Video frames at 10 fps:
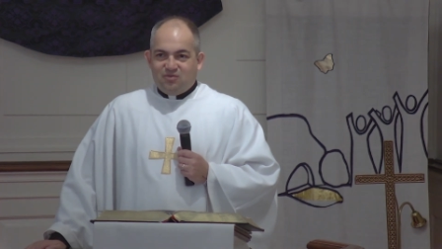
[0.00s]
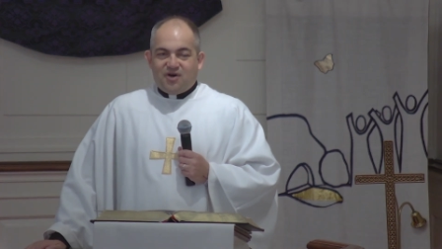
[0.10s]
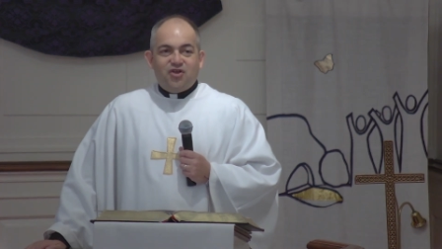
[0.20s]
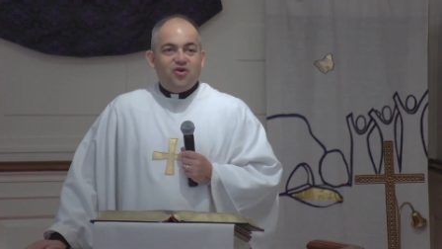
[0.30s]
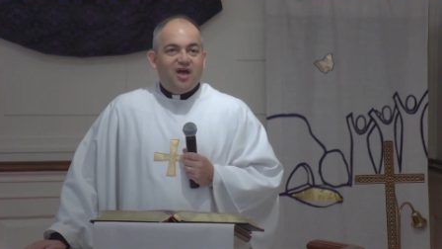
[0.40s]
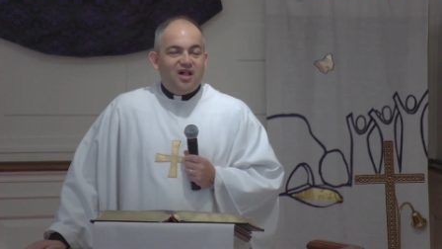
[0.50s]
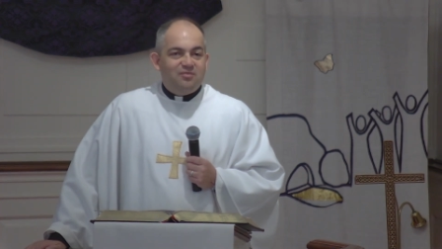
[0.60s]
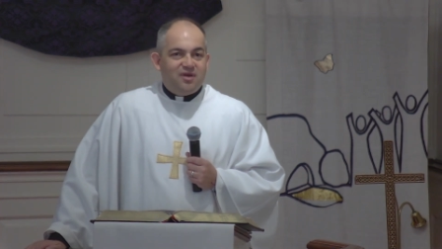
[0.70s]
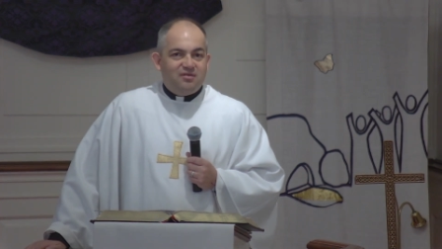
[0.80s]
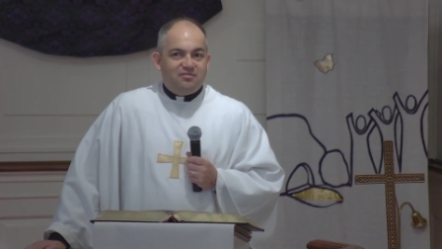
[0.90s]
Why don't you
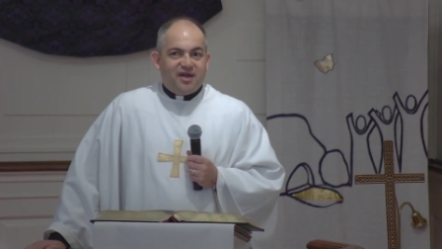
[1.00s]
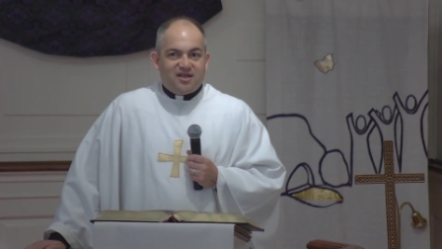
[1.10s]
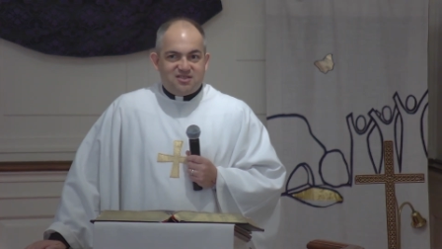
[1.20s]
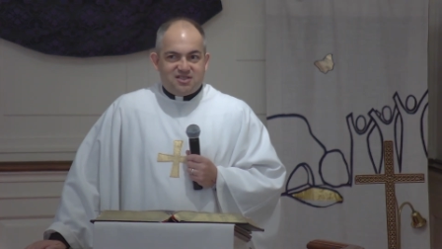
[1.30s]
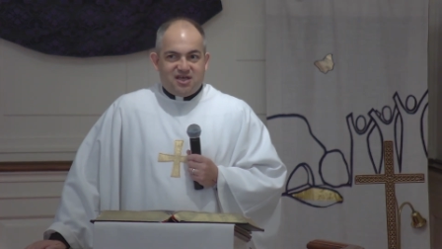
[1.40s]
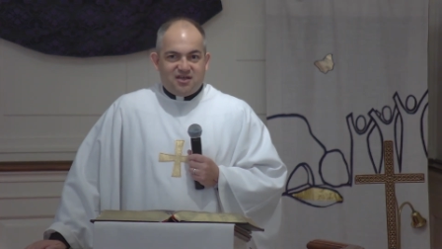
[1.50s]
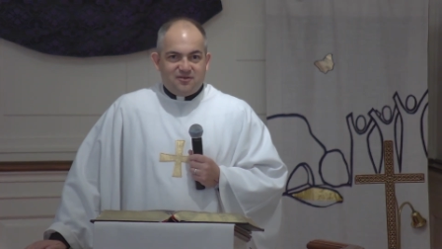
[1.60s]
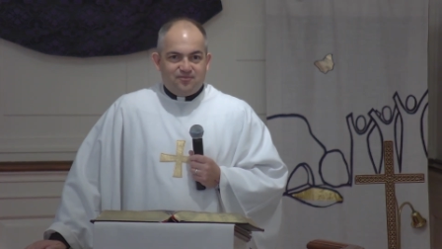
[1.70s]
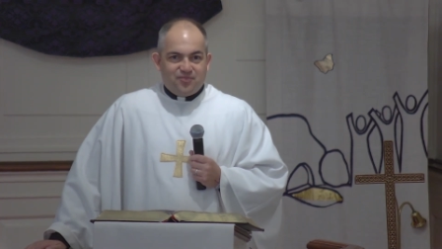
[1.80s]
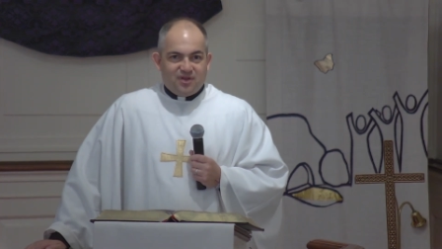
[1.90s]
help me make it
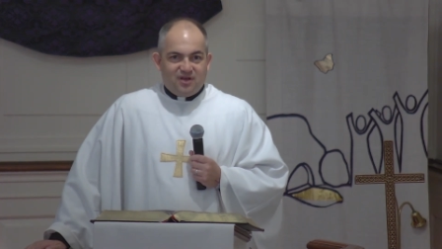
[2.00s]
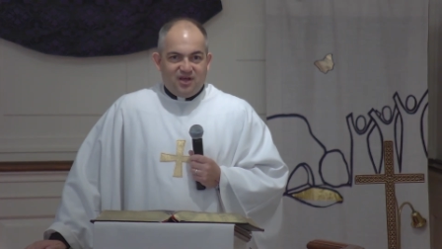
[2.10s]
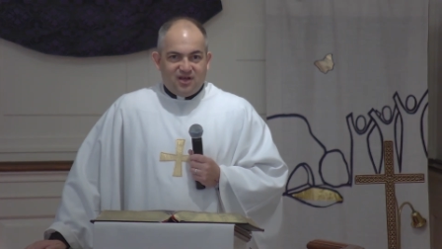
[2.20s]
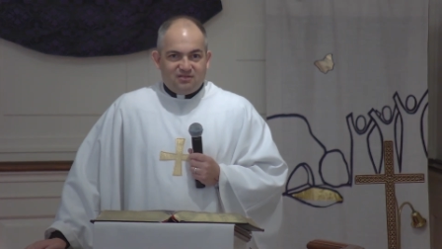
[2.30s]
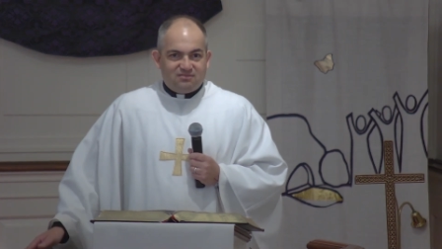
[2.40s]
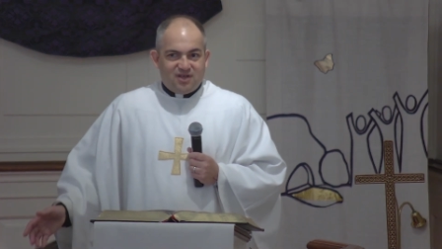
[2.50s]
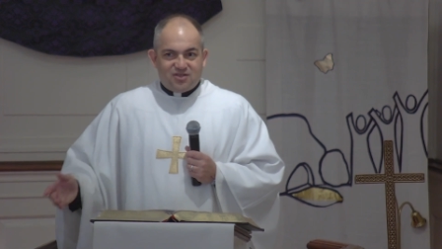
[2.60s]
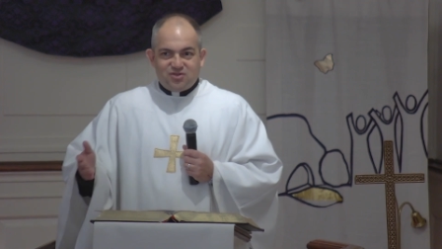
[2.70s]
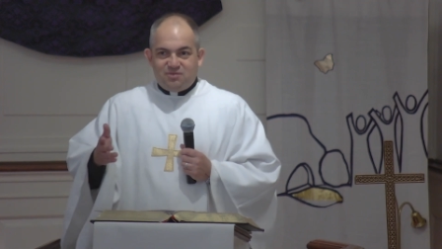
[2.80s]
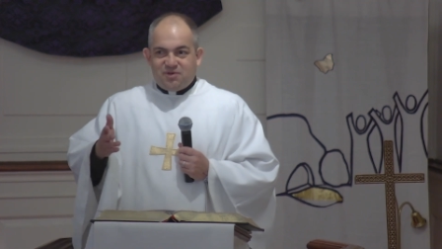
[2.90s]
stick and
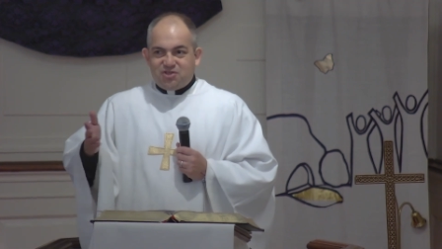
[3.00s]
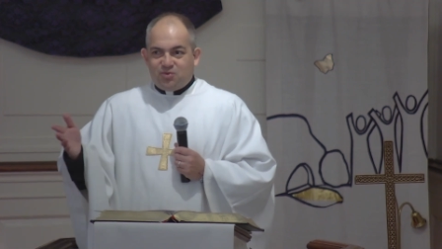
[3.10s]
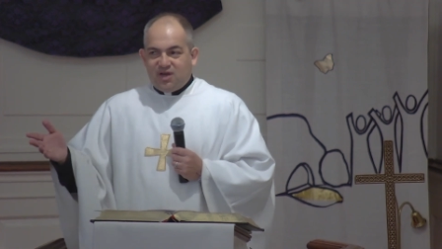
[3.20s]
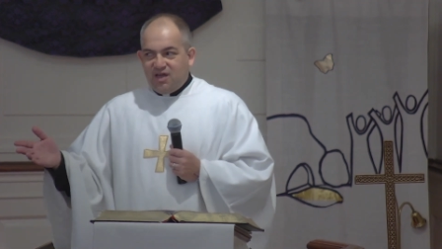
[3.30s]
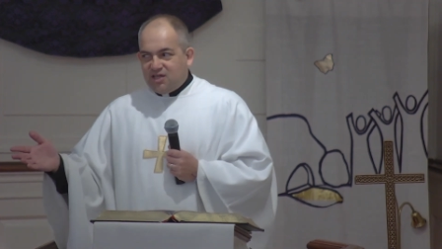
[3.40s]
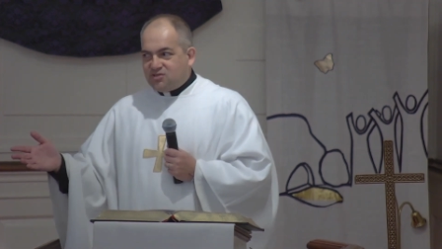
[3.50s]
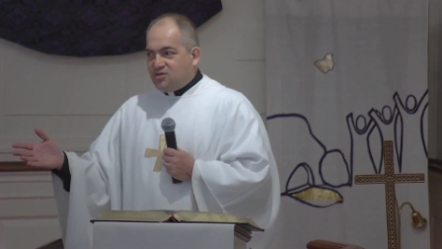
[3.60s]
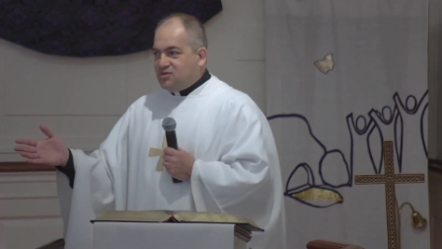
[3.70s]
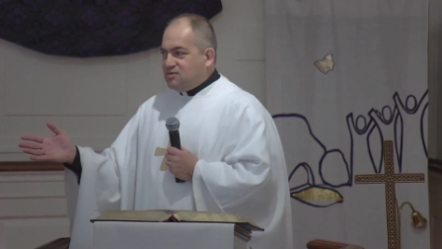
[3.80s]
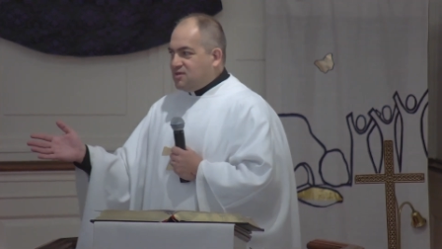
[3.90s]
get to the person right next
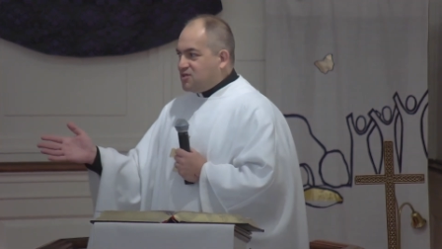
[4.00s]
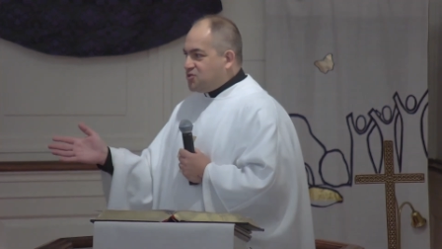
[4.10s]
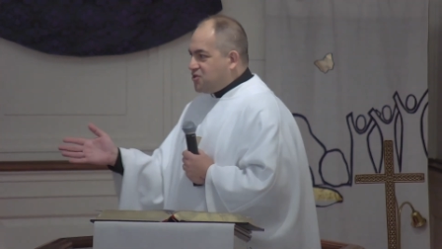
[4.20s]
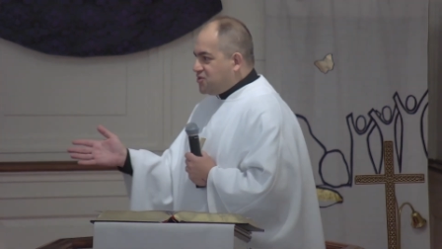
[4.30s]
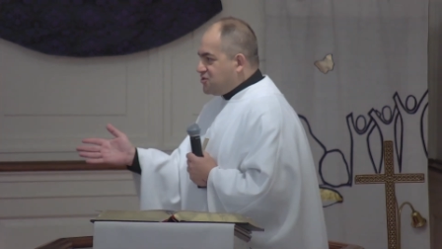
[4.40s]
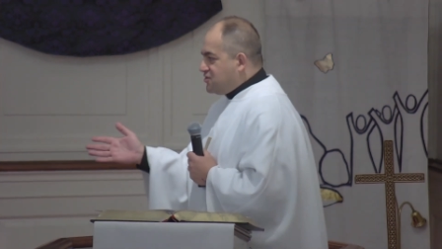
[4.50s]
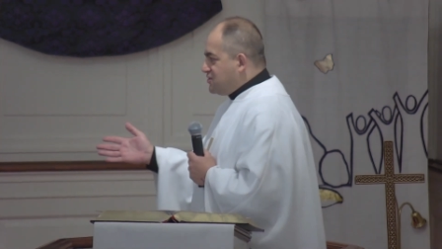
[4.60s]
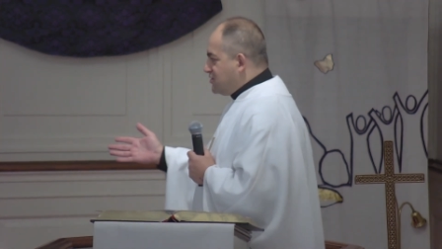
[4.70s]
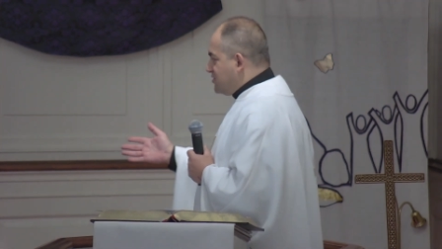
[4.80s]
to you at church